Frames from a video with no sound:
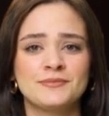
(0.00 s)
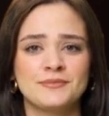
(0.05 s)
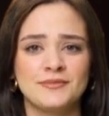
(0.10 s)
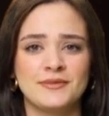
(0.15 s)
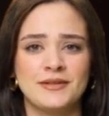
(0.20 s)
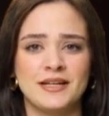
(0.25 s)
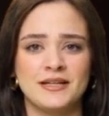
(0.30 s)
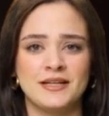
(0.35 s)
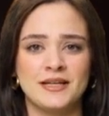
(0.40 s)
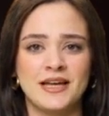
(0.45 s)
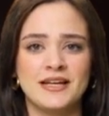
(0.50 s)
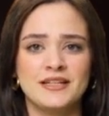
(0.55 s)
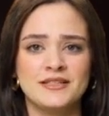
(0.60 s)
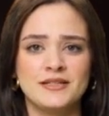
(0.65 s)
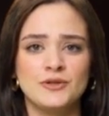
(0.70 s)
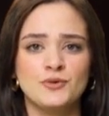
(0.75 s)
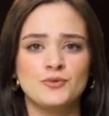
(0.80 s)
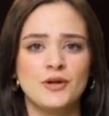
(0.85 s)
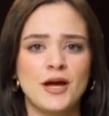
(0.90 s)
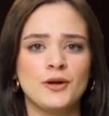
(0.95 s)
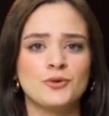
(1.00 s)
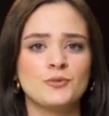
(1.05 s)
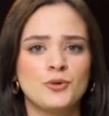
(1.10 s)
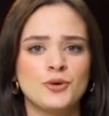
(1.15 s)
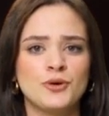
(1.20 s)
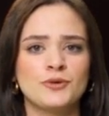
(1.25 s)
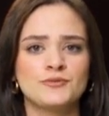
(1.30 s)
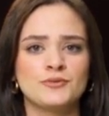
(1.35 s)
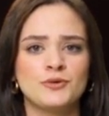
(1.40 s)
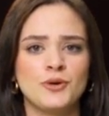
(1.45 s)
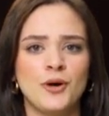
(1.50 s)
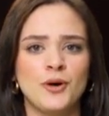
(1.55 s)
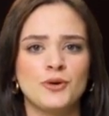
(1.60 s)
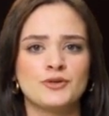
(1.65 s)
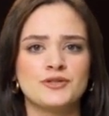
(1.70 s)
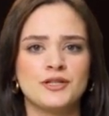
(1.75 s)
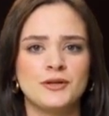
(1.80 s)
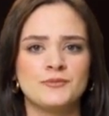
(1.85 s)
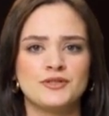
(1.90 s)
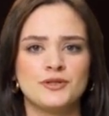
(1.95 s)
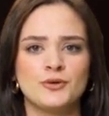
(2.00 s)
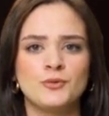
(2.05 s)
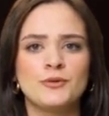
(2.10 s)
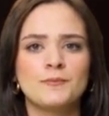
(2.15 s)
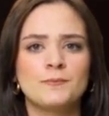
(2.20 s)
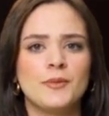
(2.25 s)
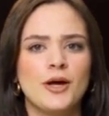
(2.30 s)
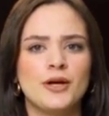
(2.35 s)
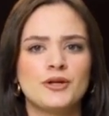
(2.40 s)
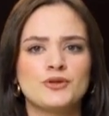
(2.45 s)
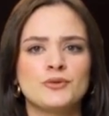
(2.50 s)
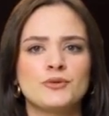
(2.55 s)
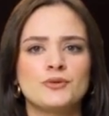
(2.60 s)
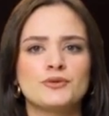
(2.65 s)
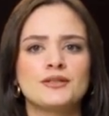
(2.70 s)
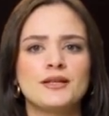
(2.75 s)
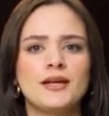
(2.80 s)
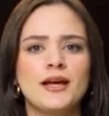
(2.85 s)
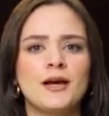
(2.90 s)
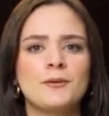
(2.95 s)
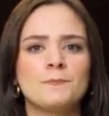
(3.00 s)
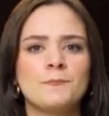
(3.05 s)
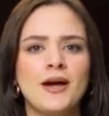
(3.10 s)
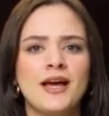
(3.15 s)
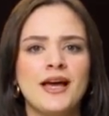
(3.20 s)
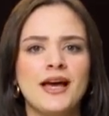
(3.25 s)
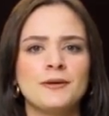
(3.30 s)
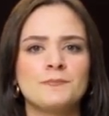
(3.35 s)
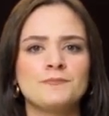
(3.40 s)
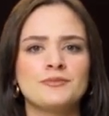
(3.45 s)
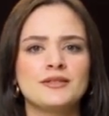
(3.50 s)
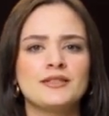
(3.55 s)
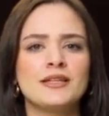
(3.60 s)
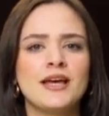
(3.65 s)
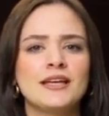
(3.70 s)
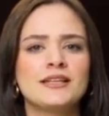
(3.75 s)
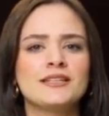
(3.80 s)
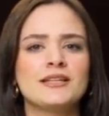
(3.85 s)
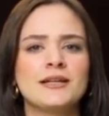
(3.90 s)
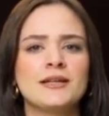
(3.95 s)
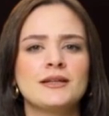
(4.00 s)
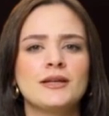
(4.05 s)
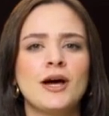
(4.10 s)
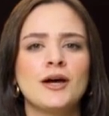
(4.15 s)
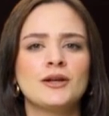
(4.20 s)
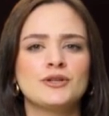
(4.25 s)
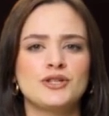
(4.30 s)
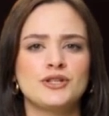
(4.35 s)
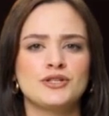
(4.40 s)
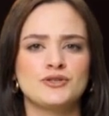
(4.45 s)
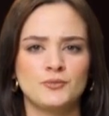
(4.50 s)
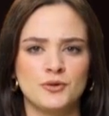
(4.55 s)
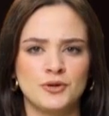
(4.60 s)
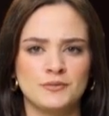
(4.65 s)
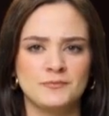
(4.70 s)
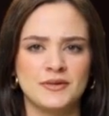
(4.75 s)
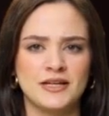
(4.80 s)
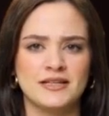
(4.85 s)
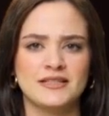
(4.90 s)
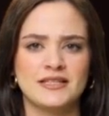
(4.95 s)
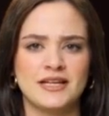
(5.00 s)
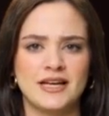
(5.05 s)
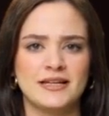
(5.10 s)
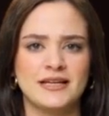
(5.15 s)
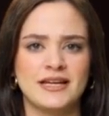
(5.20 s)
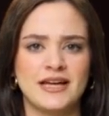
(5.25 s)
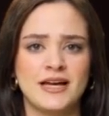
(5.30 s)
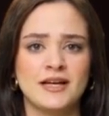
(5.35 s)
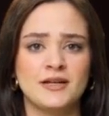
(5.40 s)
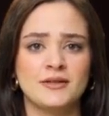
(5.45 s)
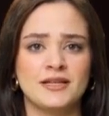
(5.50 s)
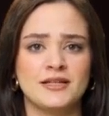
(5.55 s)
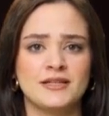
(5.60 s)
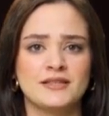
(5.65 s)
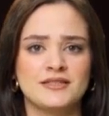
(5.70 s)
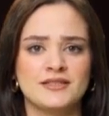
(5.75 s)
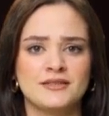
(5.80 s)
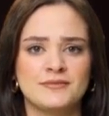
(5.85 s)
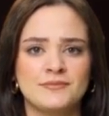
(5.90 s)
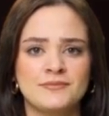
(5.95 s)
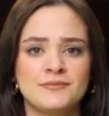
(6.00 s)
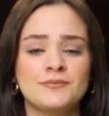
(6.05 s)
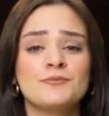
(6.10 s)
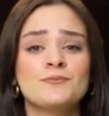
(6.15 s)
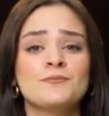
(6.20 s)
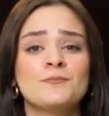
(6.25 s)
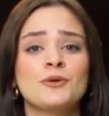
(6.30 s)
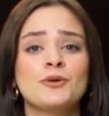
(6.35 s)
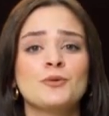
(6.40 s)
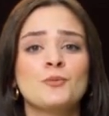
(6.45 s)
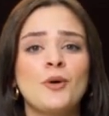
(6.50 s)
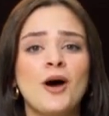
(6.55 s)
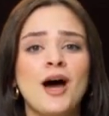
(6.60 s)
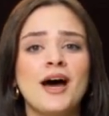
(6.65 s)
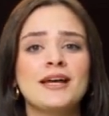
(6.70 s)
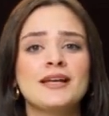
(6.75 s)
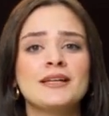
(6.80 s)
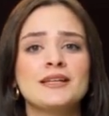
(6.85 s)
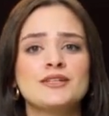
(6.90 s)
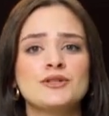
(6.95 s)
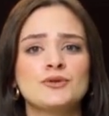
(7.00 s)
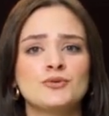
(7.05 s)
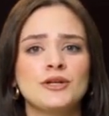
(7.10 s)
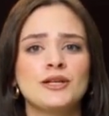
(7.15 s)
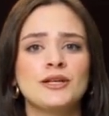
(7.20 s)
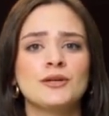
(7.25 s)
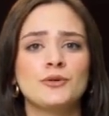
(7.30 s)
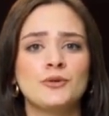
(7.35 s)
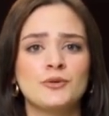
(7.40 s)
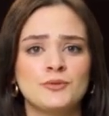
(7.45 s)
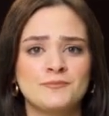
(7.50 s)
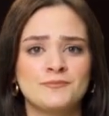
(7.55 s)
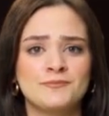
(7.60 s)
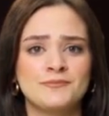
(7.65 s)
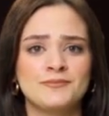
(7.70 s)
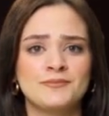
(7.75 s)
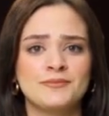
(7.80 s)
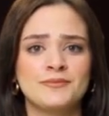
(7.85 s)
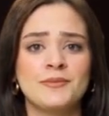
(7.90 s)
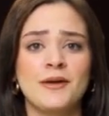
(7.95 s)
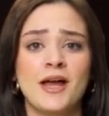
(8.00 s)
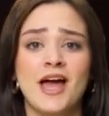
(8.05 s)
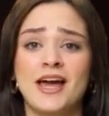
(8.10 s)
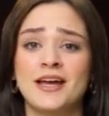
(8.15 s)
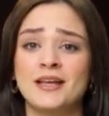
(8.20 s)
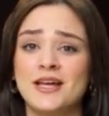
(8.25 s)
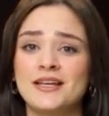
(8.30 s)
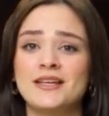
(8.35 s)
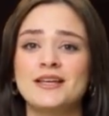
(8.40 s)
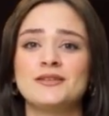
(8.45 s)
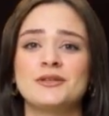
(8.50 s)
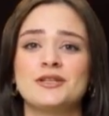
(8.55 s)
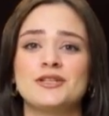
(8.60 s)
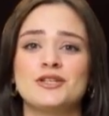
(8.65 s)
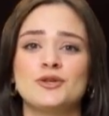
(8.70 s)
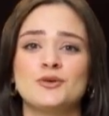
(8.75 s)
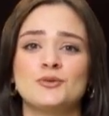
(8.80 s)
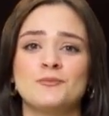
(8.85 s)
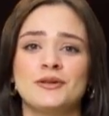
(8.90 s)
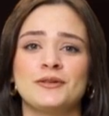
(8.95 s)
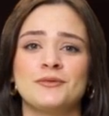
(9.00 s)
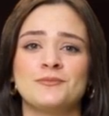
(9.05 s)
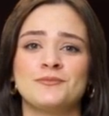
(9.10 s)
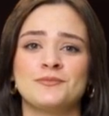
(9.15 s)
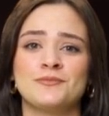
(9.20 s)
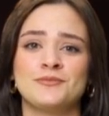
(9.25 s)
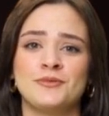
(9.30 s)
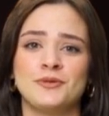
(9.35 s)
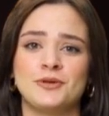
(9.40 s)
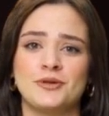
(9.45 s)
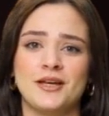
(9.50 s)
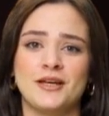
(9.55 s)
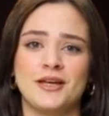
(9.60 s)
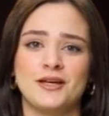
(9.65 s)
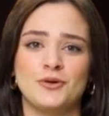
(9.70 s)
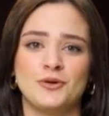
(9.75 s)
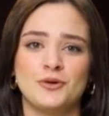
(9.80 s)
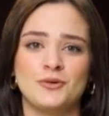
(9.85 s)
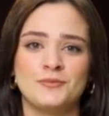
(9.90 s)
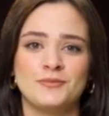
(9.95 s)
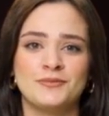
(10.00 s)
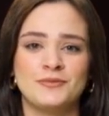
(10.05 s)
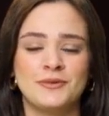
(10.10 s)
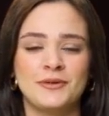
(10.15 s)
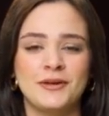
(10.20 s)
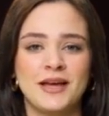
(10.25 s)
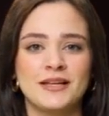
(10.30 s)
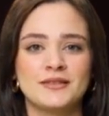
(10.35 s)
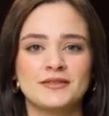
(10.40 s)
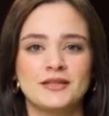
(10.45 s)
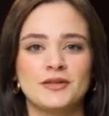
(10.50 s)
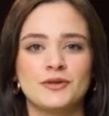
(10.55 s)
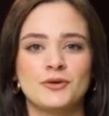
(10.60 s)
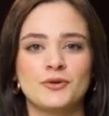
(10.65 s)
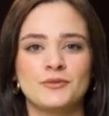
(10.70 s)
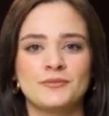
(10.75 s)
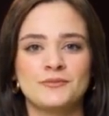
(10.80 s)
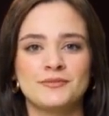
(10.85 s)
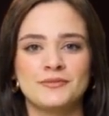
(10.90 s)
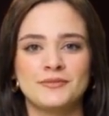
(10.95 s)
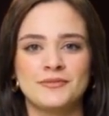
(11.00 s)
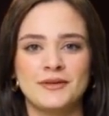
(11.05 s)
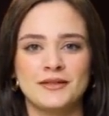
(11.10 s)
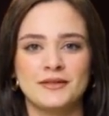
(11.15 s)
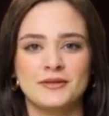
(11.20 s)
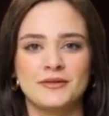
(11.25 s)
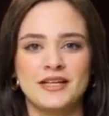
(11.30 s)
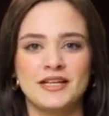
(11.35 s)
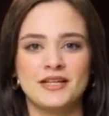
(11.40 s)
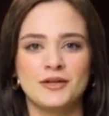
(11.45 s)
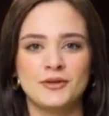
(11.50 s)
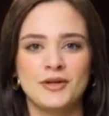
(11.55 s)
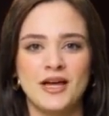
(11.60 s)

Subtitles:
It lays the groundwork for all subsequent modules by emphasizing not just what bedside care is, but why it is critical, highlighting the human, clinical, ethical, and legal